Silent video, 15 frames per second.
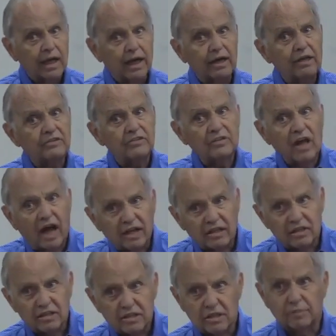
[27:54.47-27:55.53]
And he's
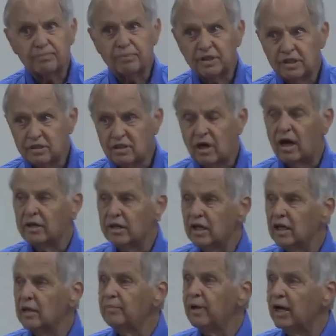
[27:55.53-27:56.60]
not simply
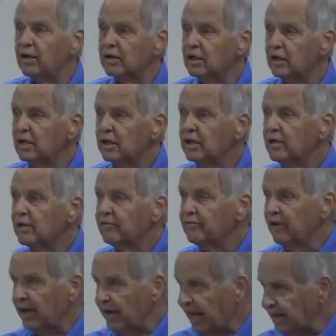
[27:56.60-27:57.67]
talking about
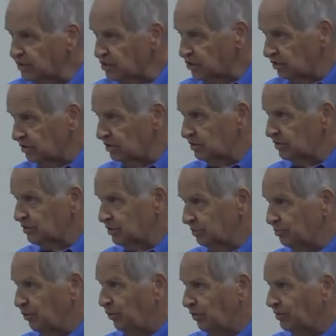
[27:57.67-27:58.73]
financial
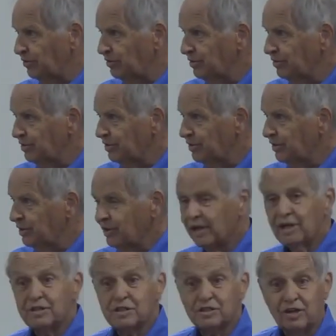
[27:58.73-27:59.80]
support. He's